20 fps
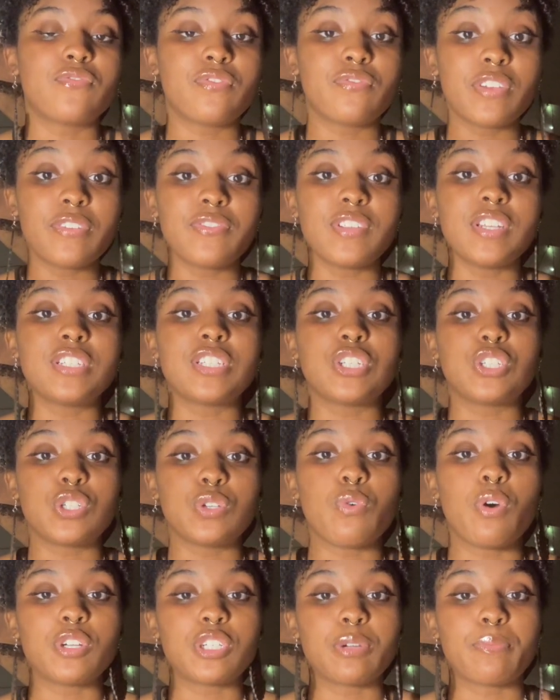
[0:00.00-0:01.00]
50 to
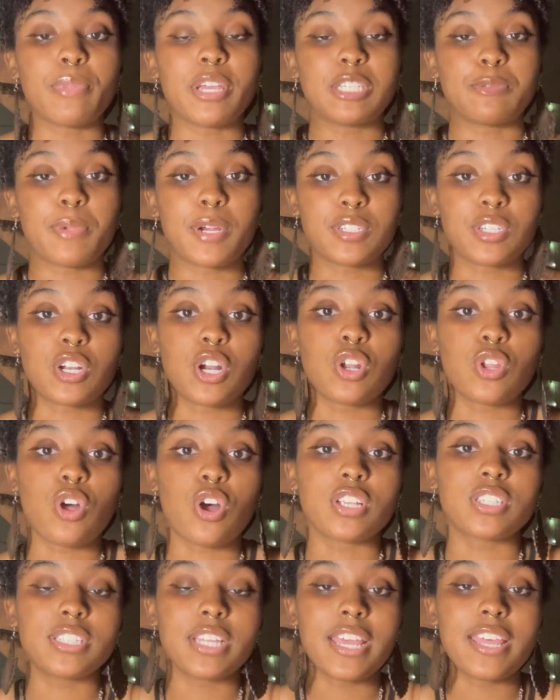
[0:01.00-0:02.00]
200 base pairs that are
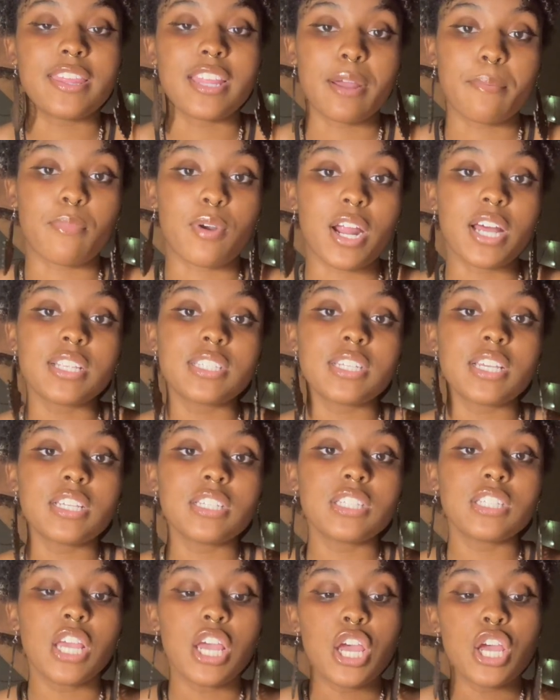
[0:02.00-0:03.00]
lost in that
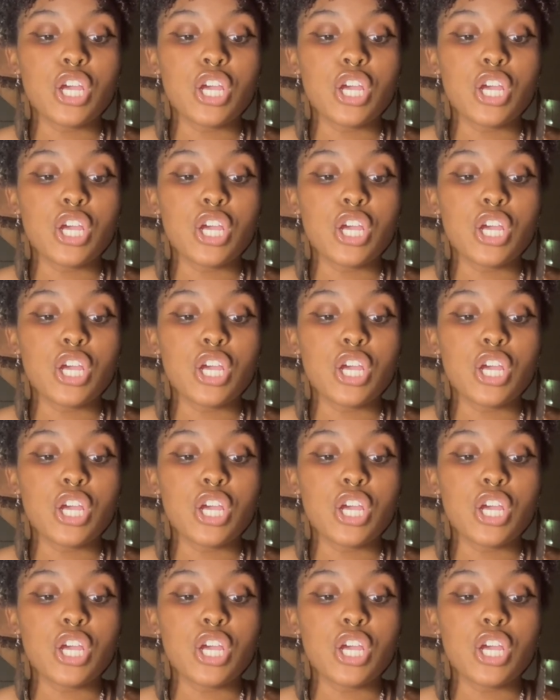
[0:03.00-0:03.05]
process.